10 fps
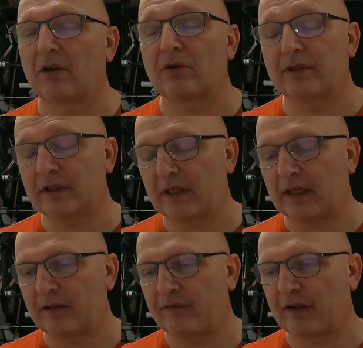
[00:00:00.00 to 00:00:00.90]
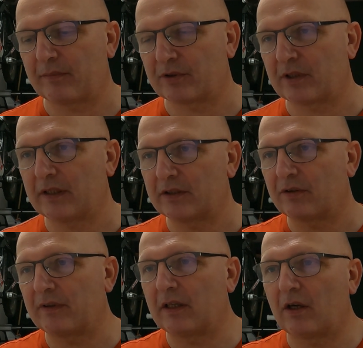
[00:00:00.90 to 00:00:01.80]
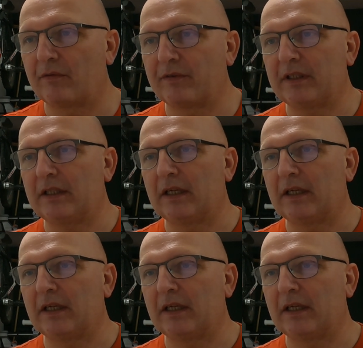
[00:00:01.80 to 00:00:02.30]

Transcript: or the 95% interval of